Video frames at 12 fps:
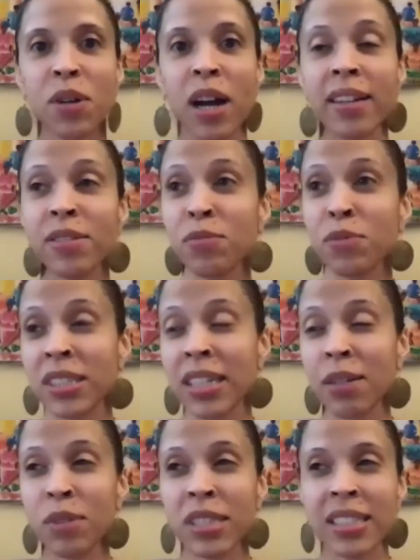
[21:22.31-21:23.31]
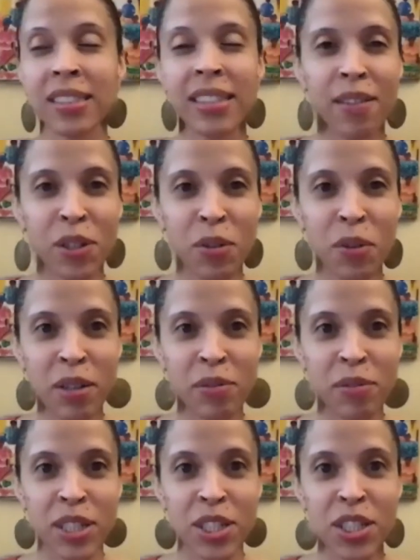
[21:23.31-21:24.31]
I would say we still haven't quite
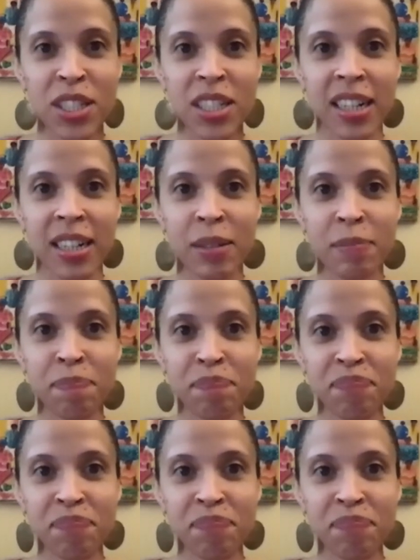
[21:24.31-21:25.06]
reached um,